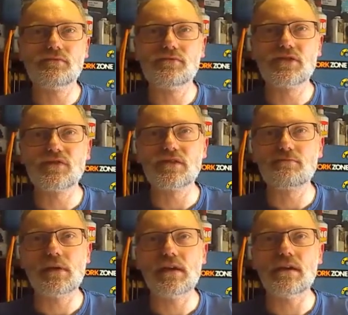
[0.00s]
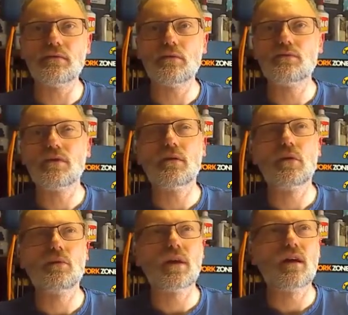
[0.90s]
just for speed,
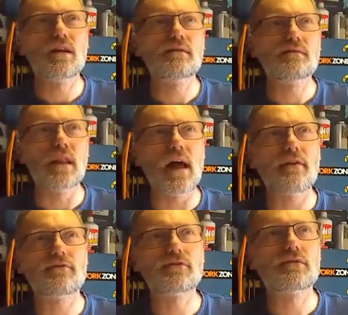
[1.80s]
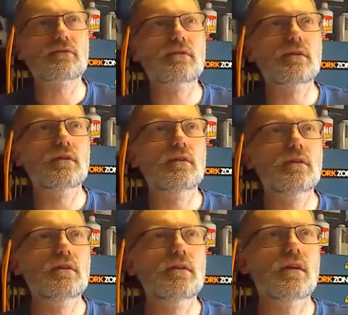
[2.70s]
when I left,
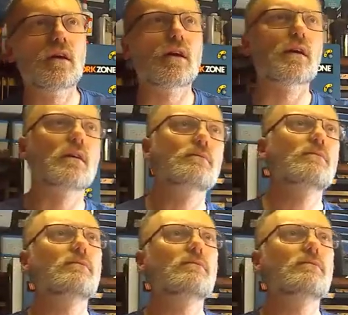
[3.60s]
I